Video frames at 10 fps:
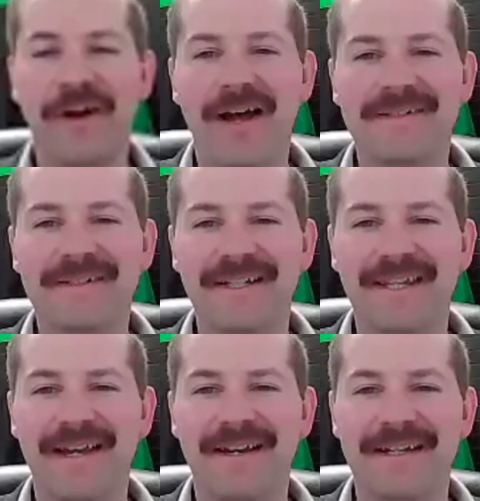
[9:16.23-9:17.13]
thoughts.
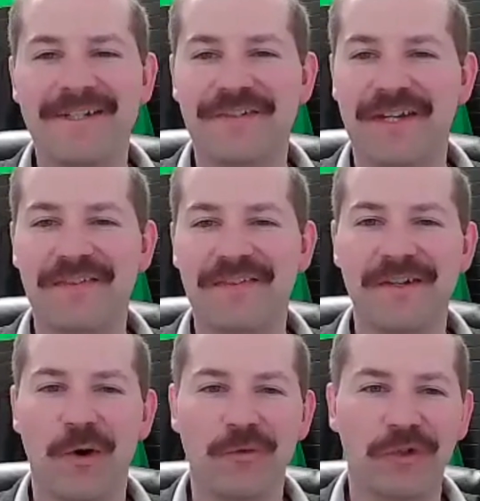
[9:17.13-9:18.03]
Again, I just think
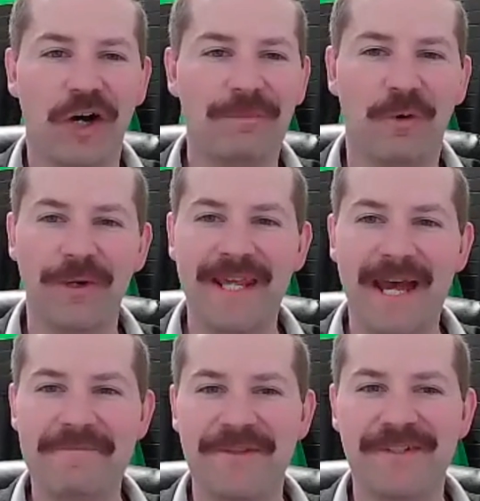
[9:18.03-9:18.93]
the overall point
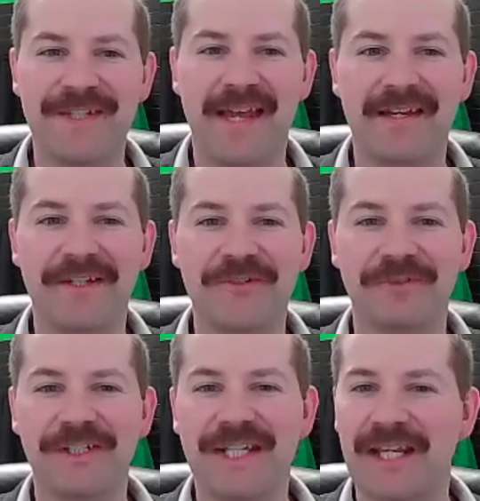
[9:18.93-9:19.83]
gap in the standings
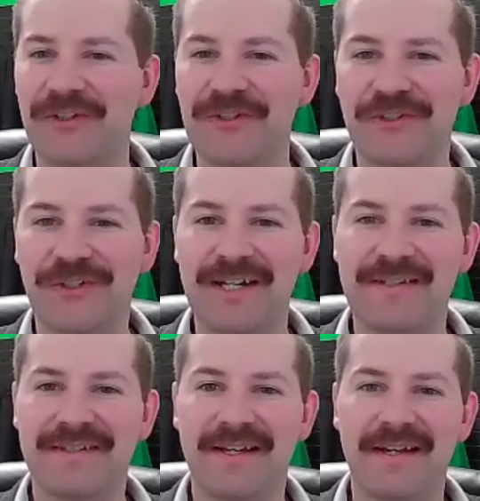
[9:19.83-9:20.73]
really
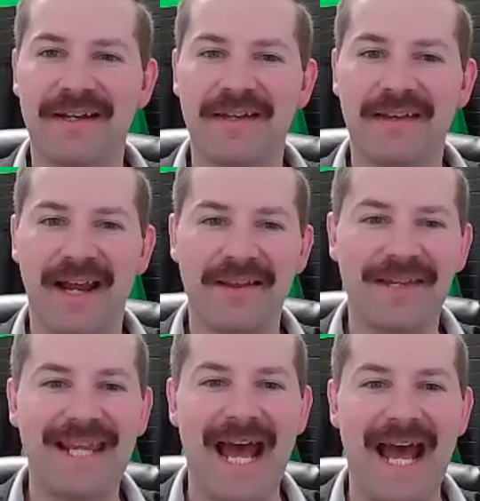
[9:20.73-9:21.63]
illustrates kind of
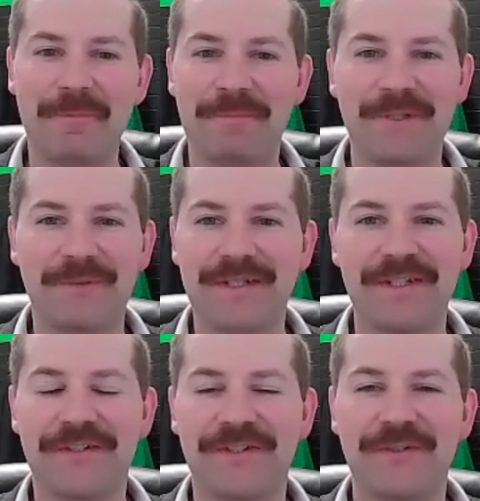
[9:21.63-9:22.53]
the gap between
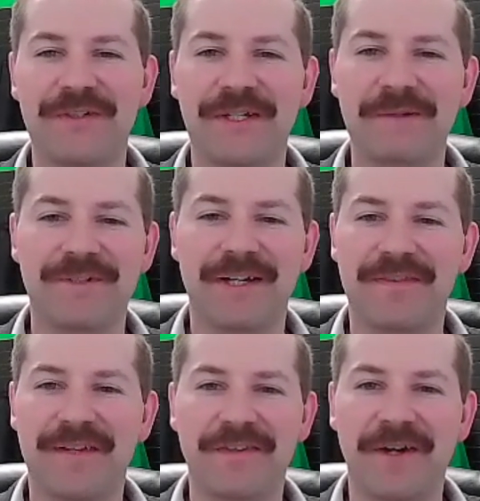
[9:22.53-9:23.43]
these two teams. And I
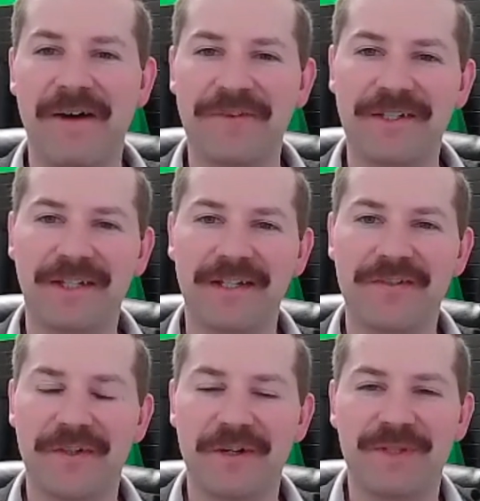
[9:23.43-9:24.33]
think the Dauphin
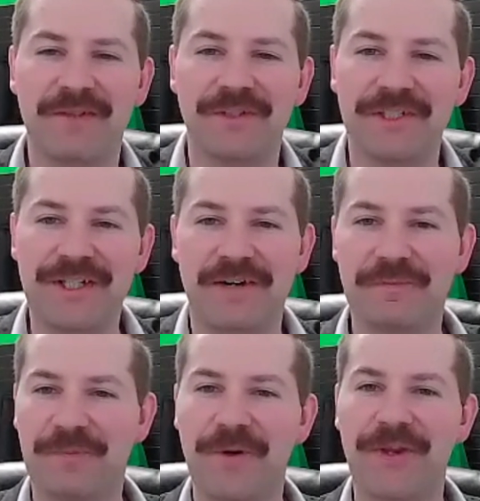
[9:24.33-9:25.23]
Kings are going to be a really tough
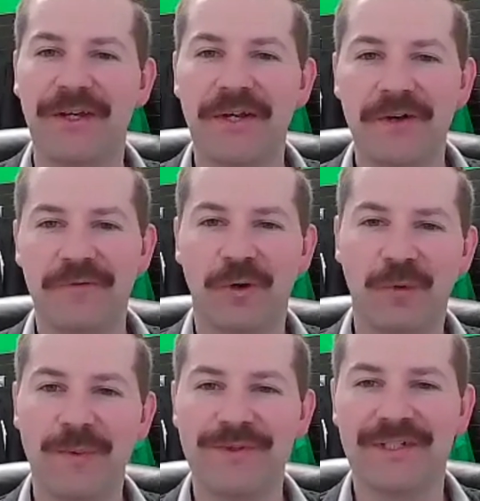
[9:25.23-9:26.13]
opponent for
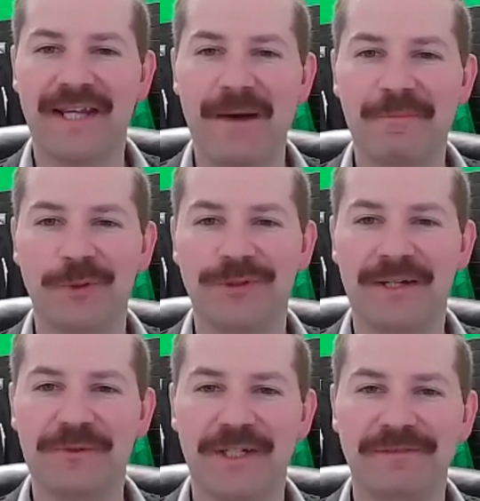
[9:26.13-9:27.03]
Waywayseecappo in
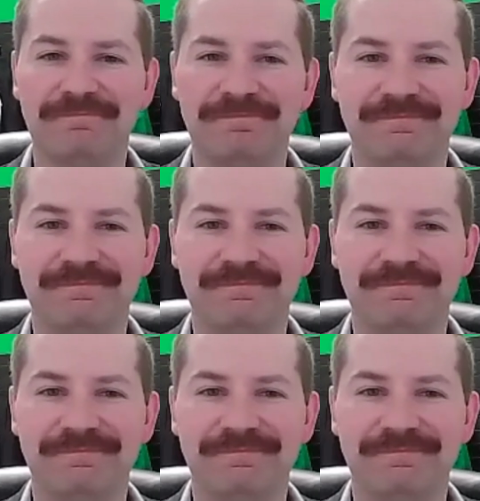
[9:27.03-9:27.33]
round one.